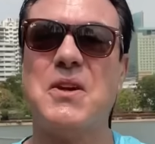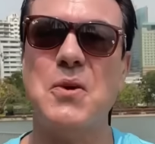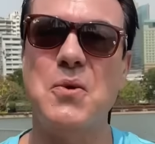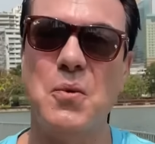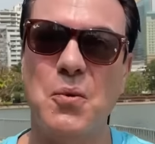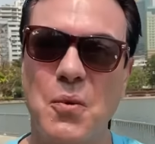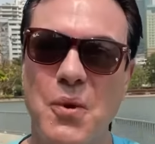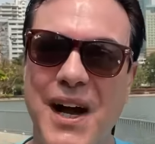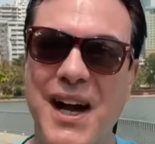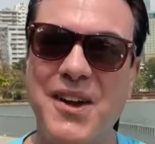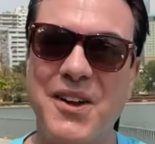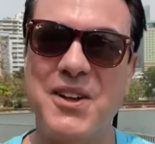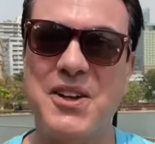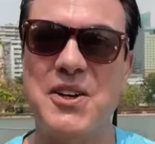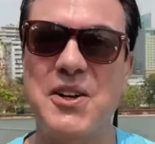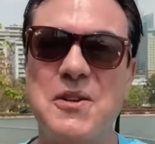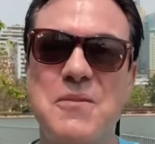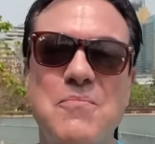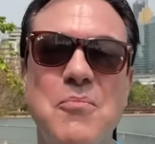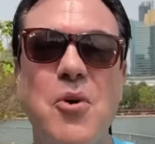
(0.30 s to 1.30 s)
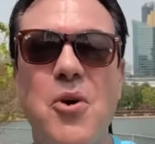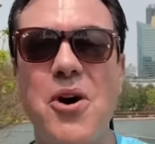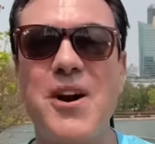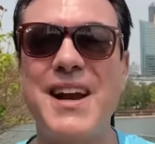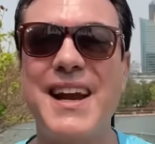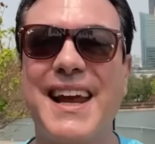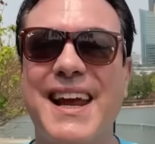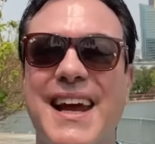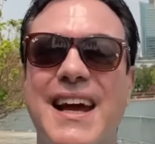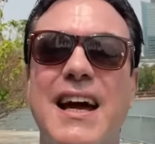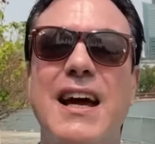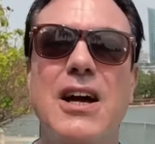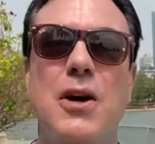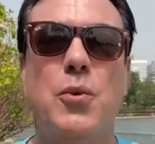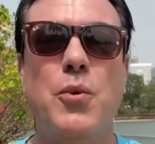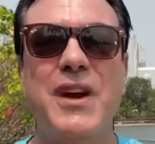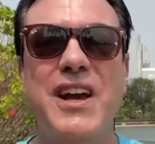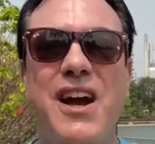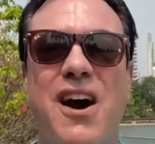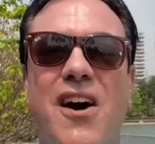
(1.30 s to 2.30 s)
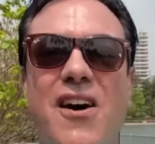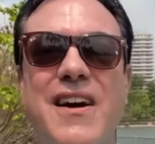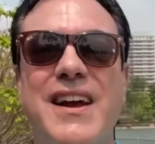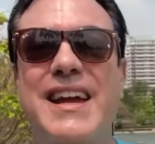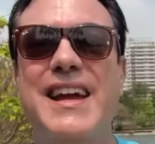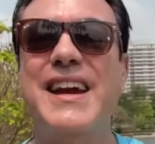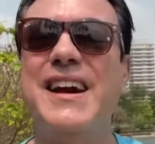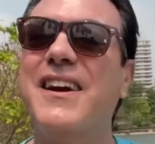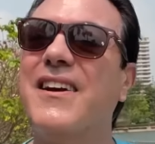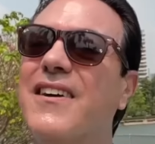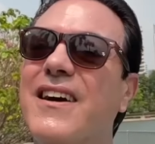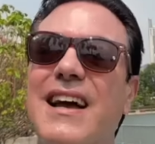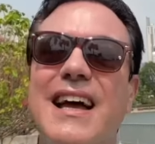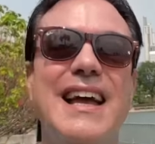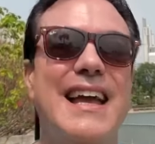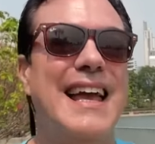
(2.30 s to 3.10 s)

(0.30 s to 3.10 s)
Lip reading: Well, good morning. We are here